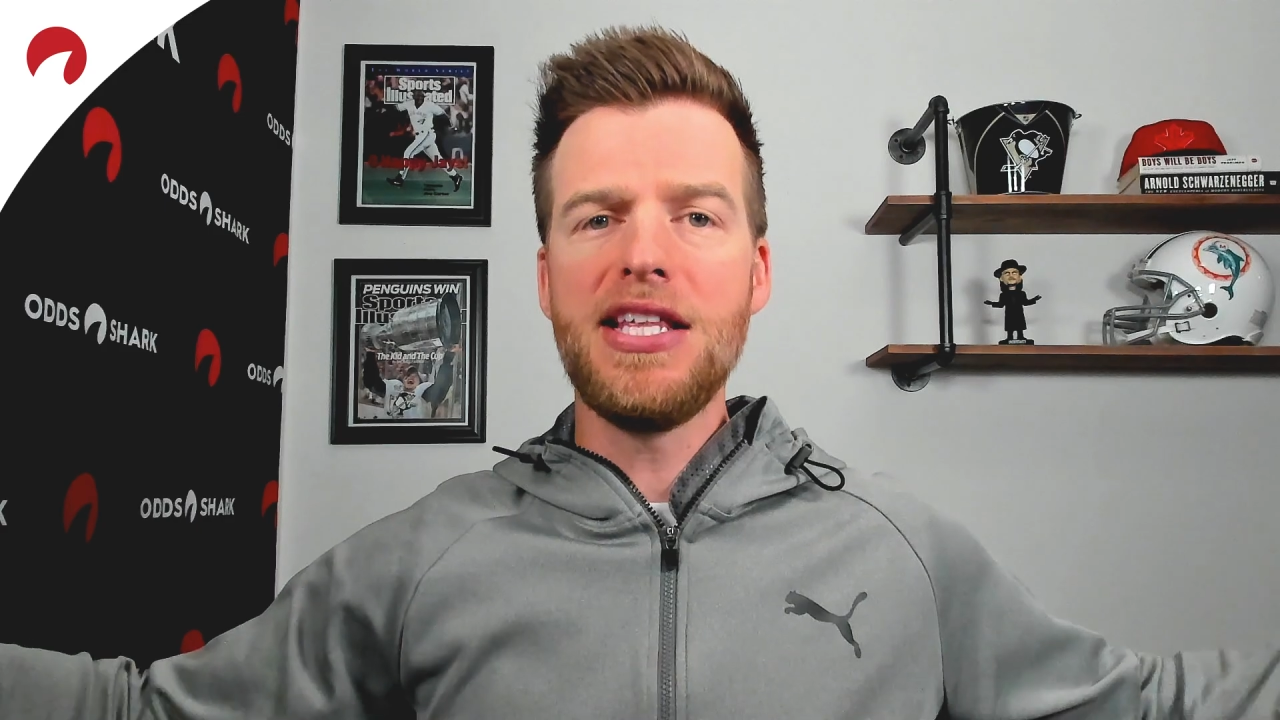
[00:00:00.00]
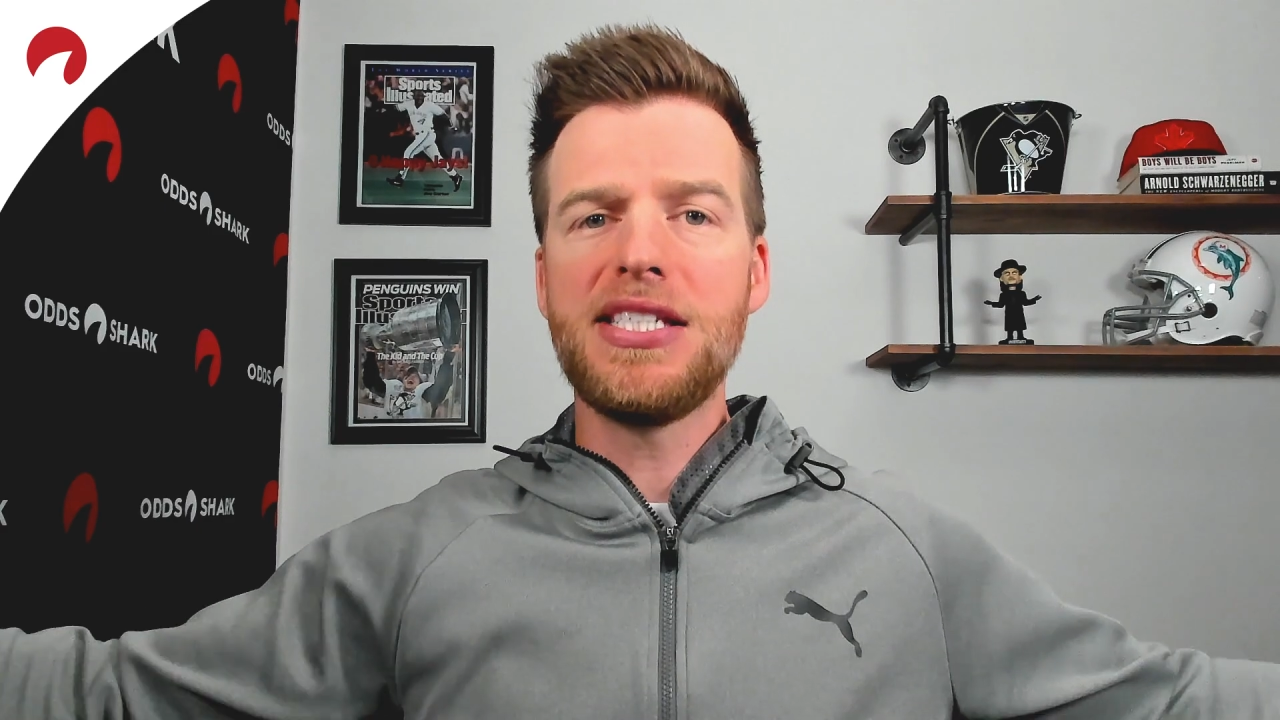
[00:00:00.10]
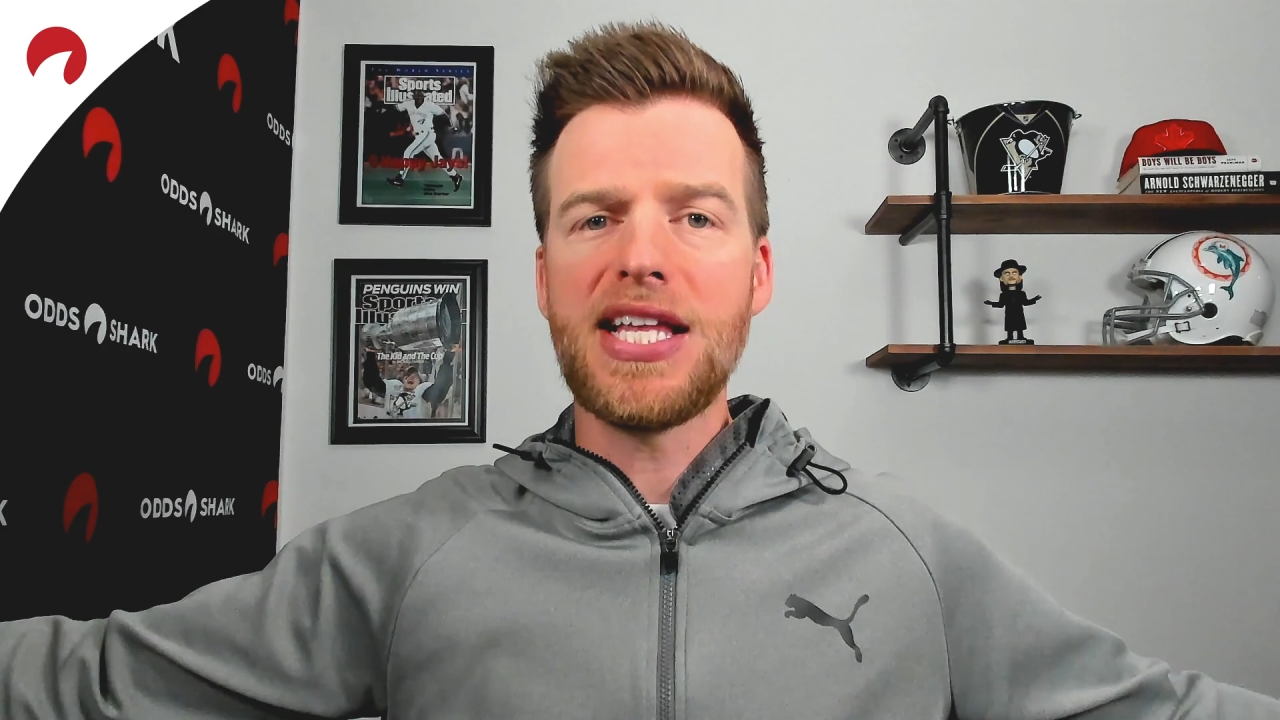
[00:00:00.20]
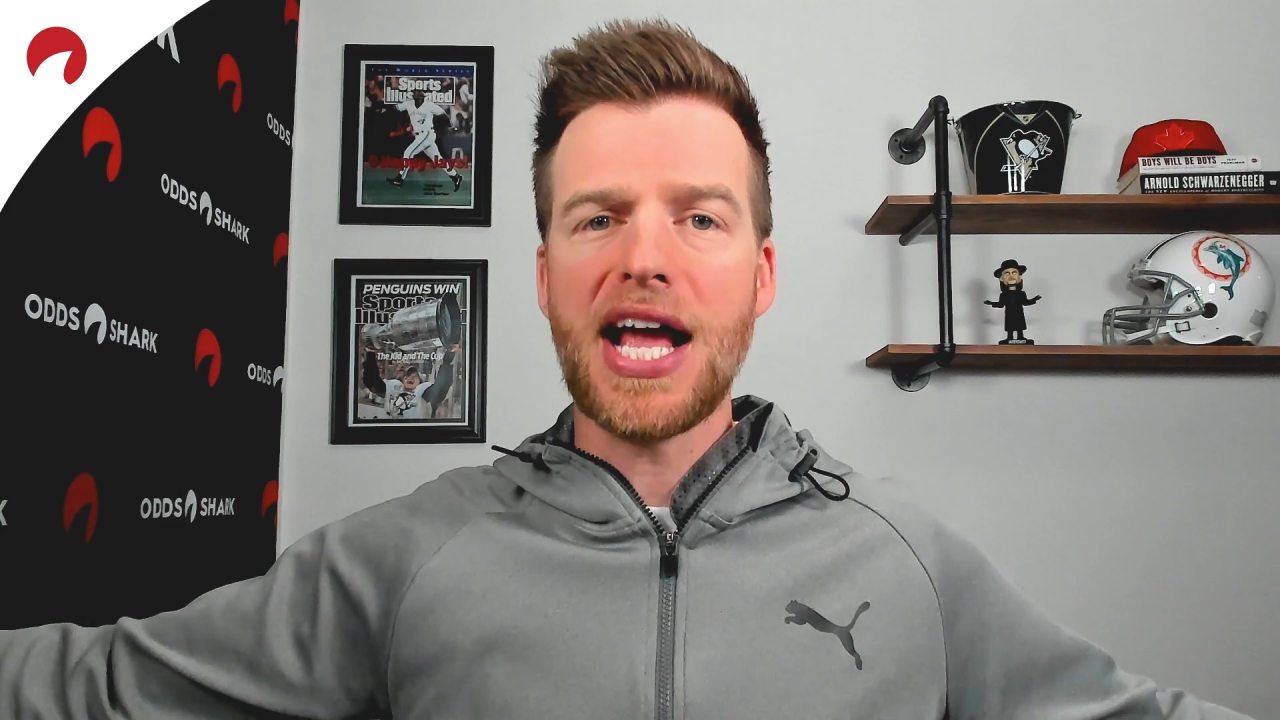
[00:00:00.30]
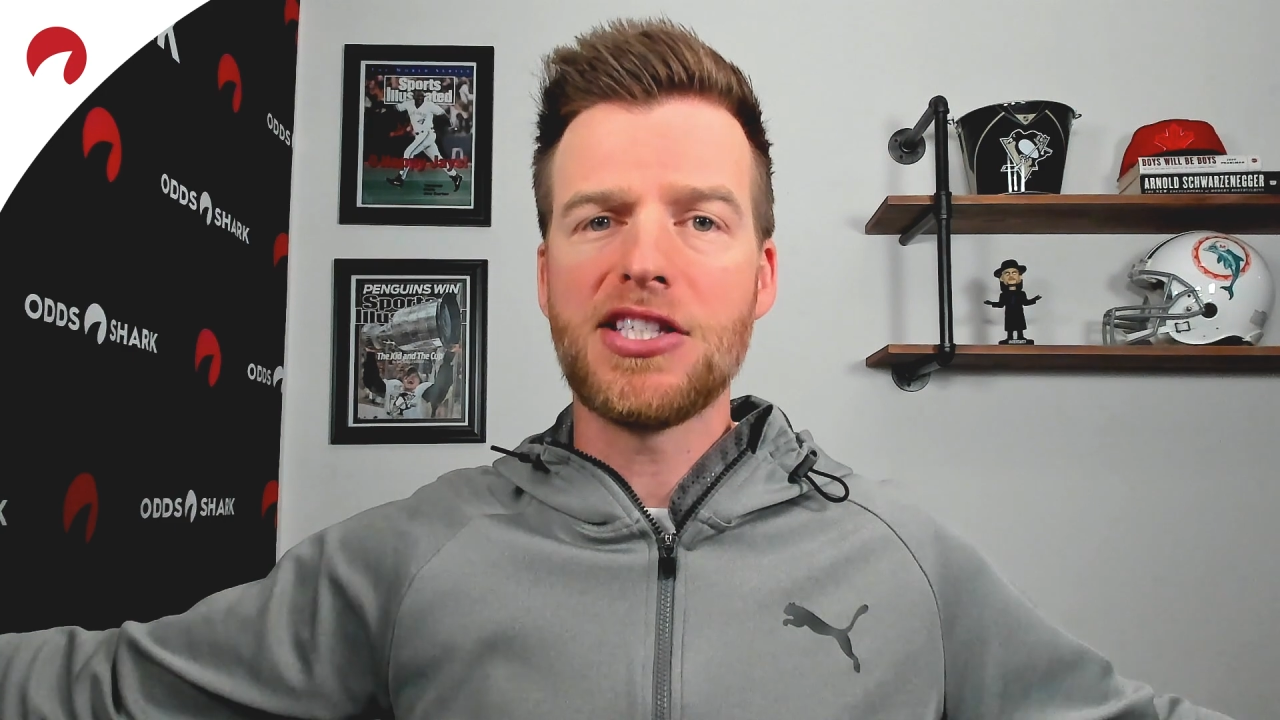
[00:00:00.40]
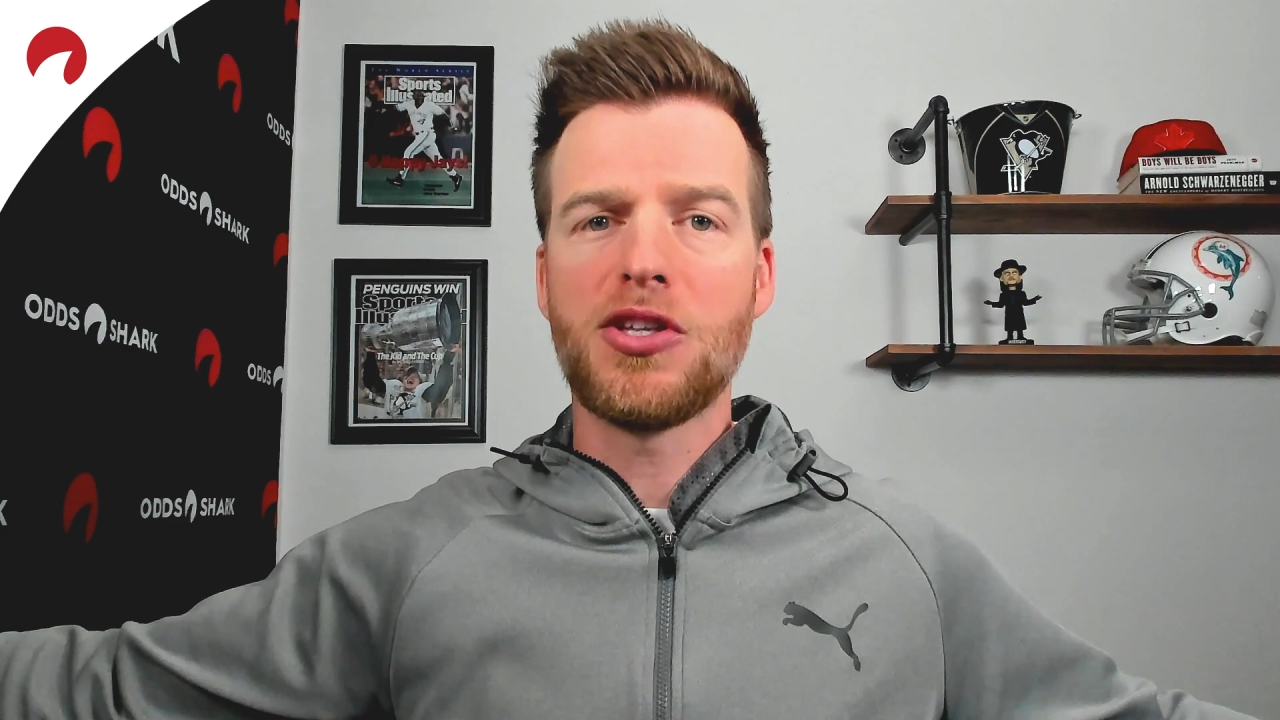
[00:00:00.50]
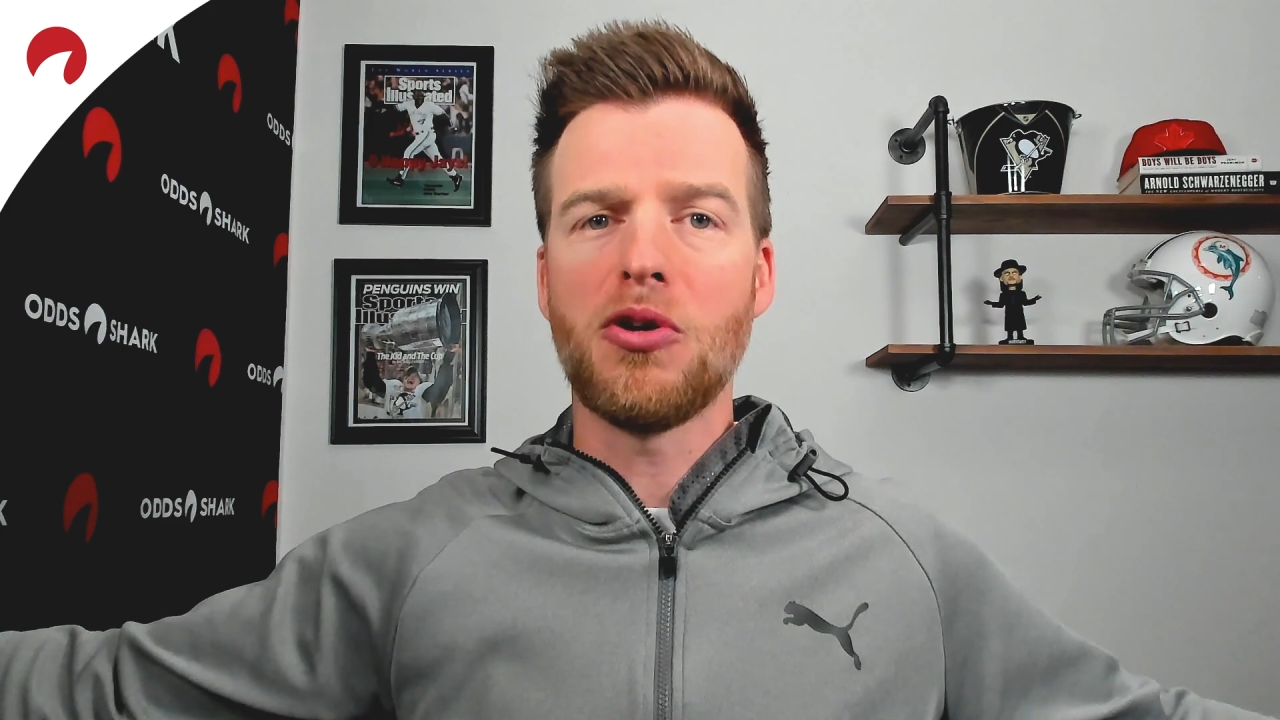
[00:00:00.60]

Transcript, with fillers: these stats